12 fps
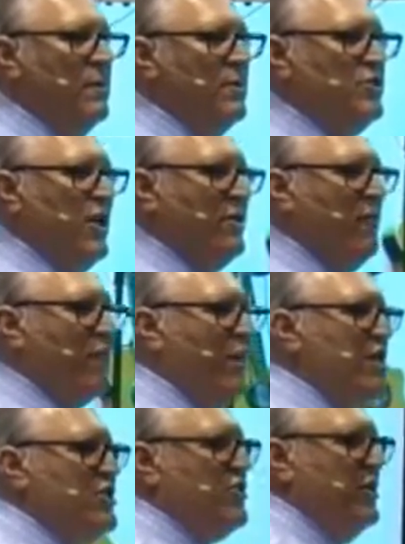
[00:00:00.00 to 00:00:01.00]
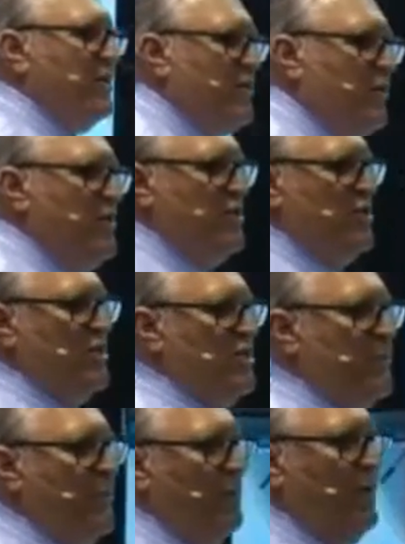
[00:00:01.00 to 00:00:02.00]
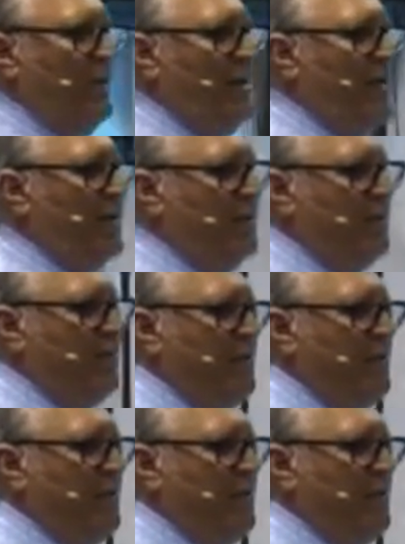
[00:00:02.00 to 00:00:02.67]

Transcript: Generational curses upon my life.